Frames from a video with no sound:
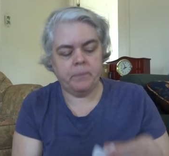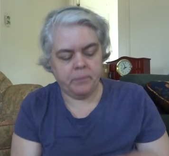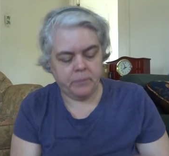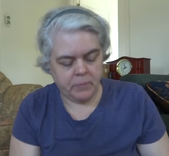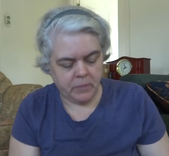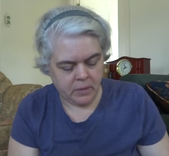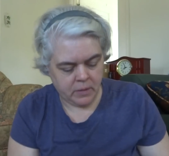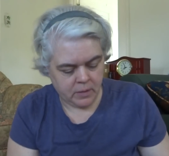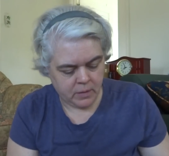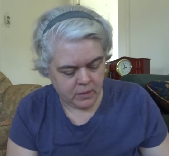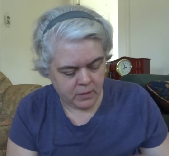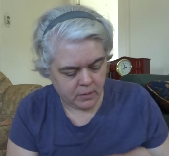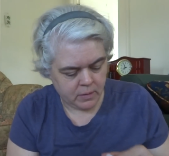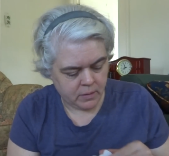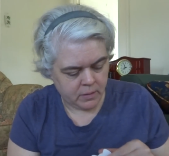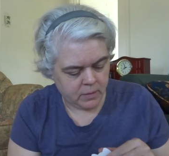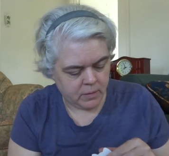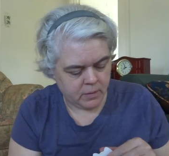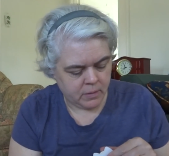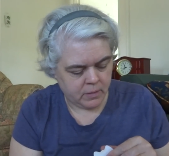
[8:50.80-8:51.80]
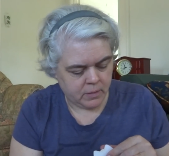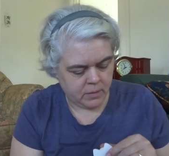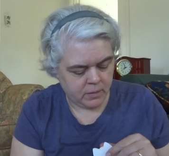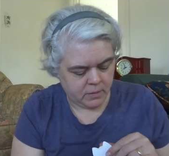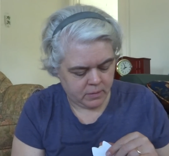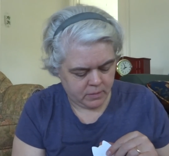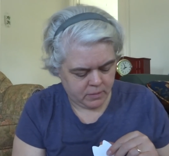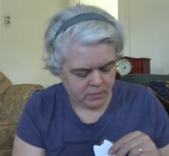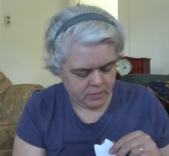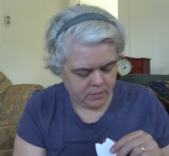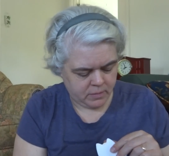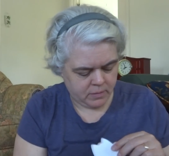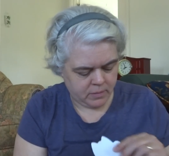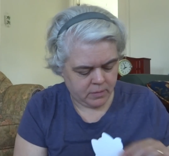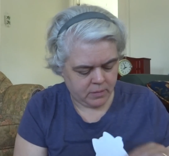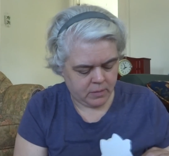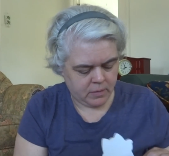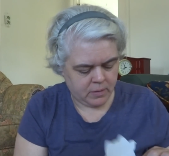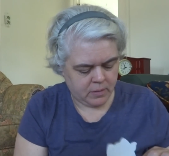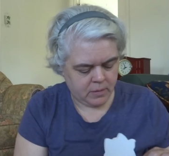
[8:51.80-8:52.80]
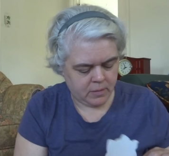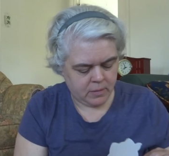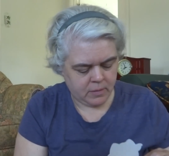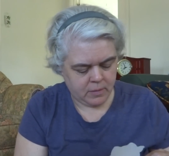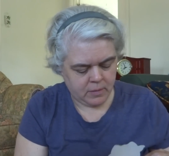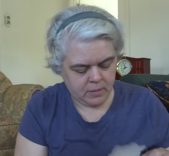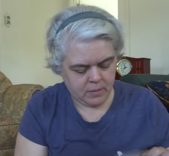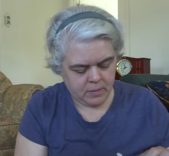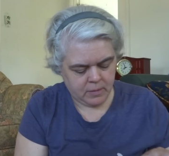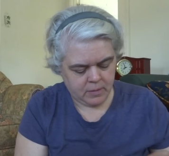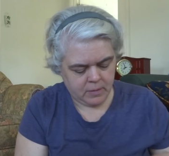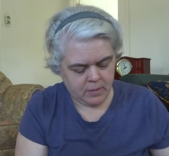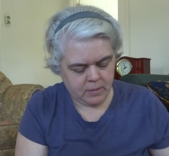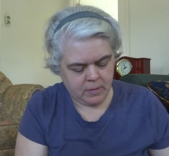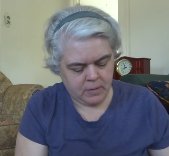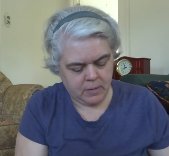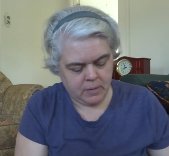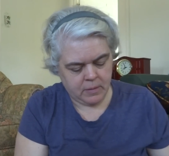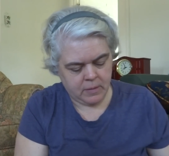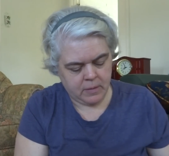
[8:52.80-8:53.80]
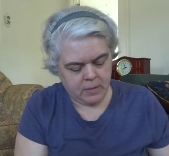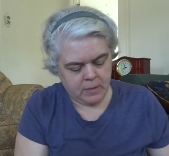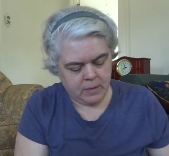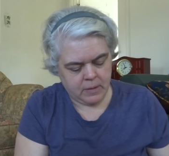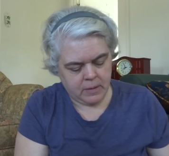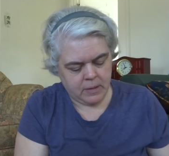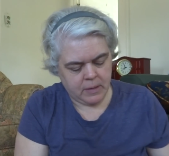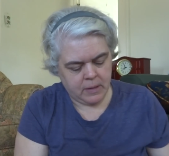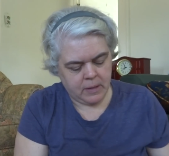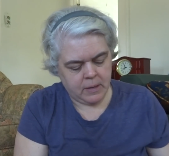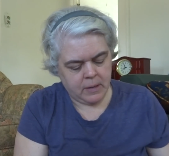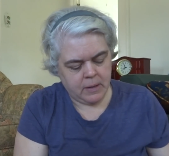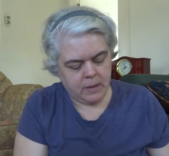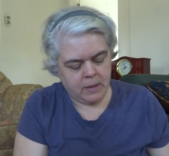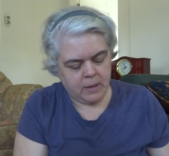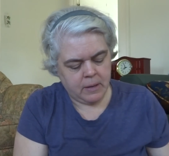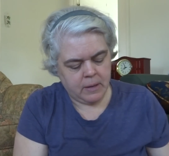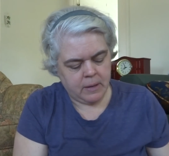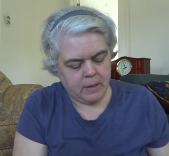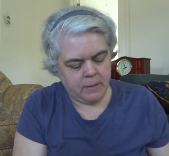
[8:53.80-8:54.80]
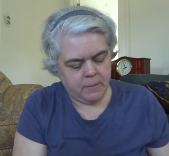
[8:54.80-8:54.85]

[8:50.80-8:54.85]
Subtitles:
[no speech]